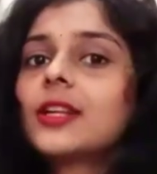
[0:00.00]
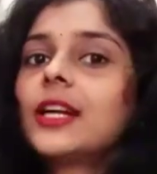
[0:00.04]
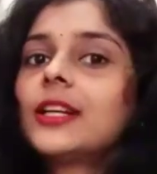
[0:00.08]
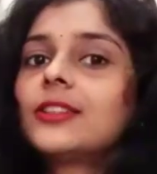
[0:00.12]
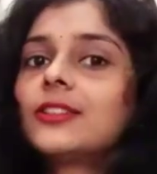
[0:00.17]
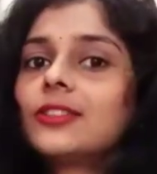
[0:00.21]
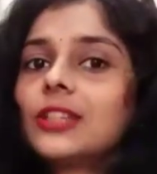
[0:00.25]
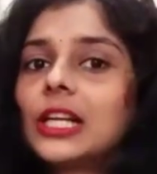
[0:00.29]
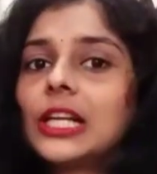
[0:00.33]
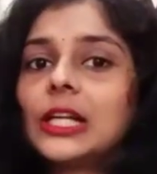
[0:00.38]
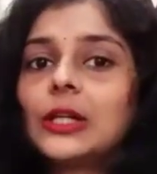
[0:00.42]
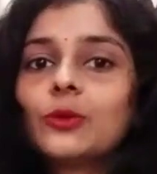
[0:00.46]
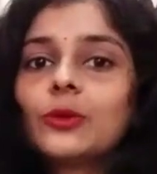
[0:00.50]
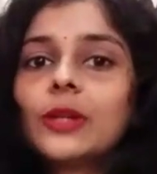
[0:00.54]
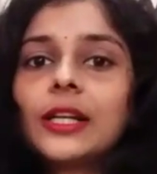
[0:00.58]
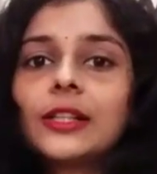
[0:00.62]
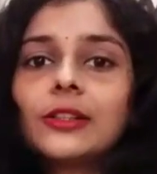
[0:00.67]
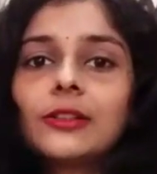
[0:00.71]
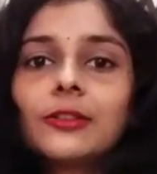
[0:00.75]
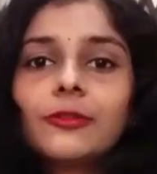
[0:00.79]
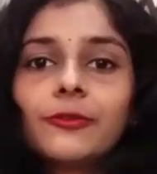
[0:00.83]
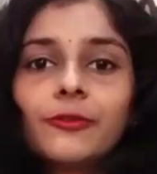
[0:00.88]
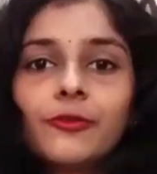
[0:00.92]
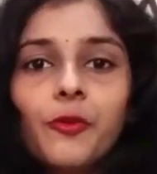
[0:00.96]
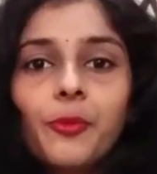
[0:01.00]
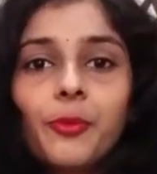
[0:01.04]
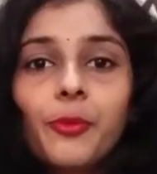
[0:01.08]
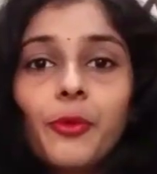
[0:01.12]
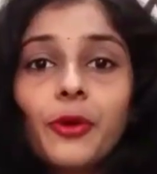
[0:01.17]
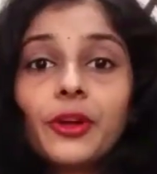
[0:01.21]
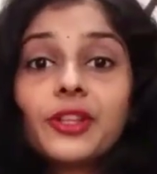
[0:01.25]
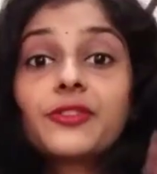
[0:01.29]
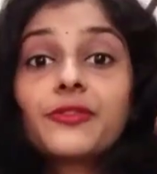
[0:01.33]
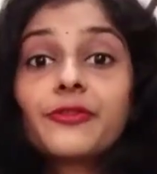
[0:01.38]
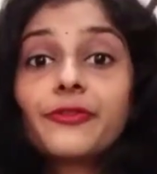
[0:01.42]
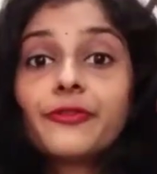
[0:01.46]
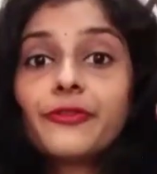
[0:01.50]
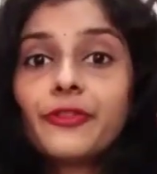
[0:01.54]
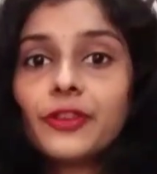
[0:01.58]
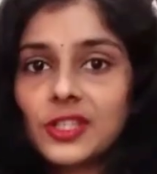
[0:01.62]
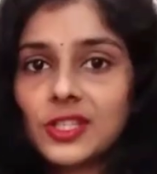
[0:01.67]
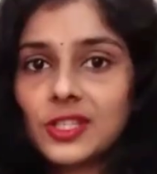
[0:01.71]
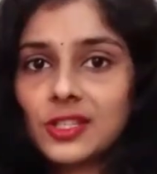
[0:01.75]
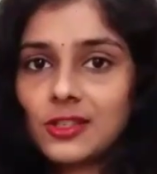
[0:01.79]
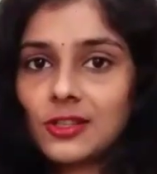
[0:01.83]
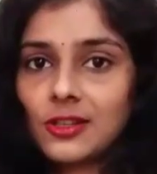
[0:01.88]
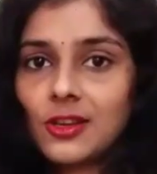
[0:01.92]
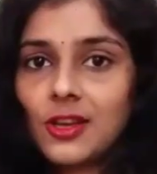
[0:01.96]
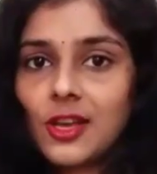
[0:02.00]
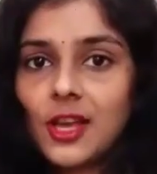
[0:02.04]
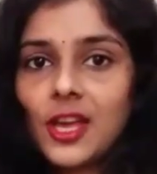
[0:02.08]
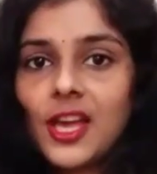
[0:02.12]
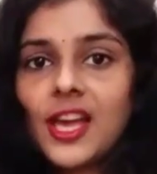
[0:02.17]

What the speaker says: and try to write the 4 points first.